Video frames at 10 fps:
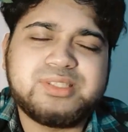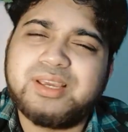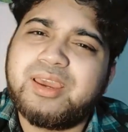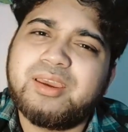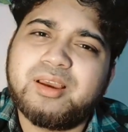
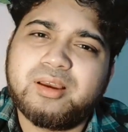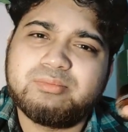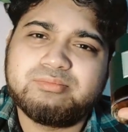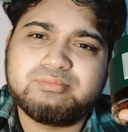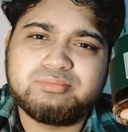say,
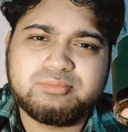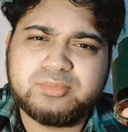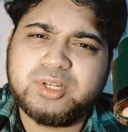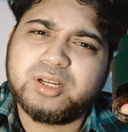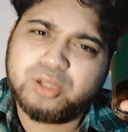a
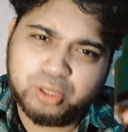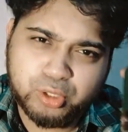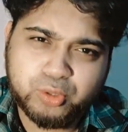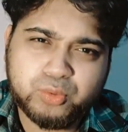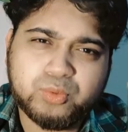
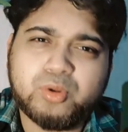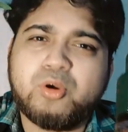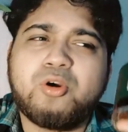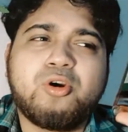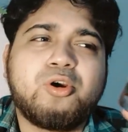clone,
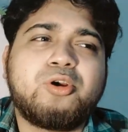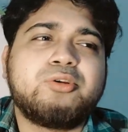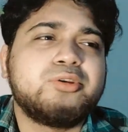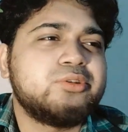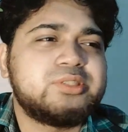
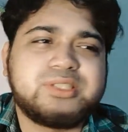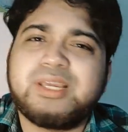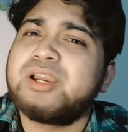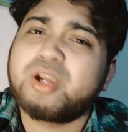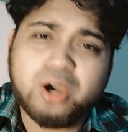or you could
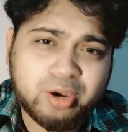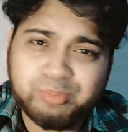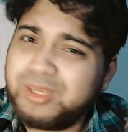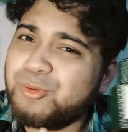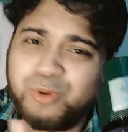say a
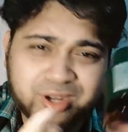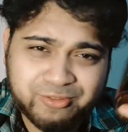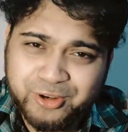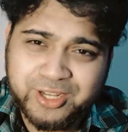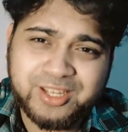copy,
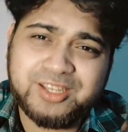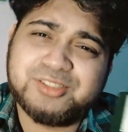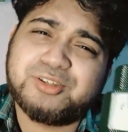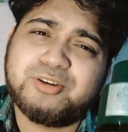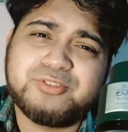whatever it
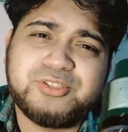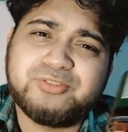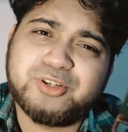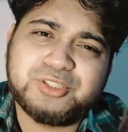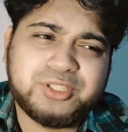is, of
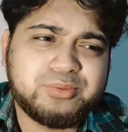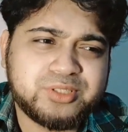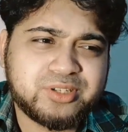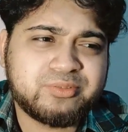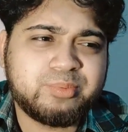Givenchy
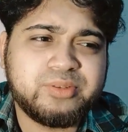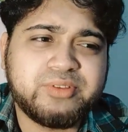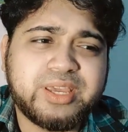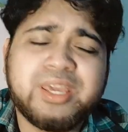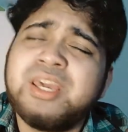Reserve
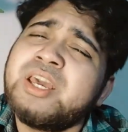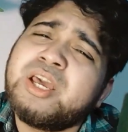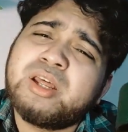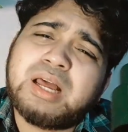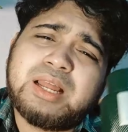Privé.
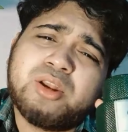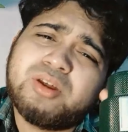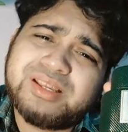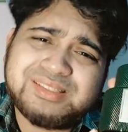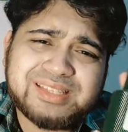
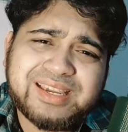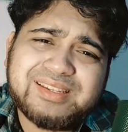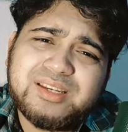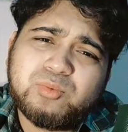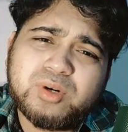Not
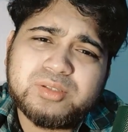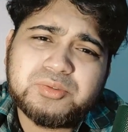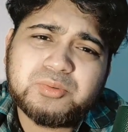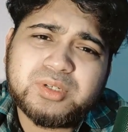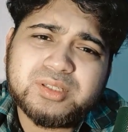exactly a
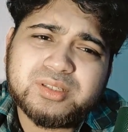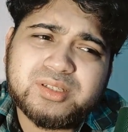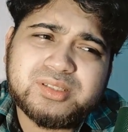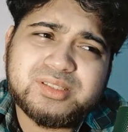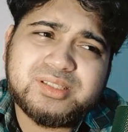one-to-one
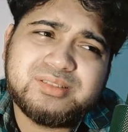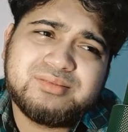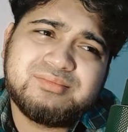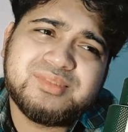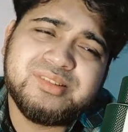because it
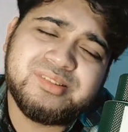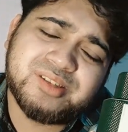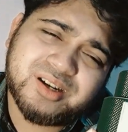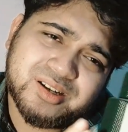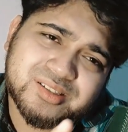
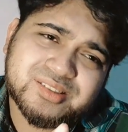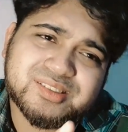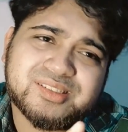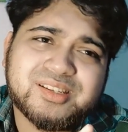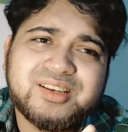
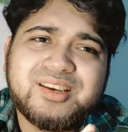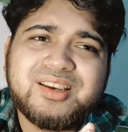does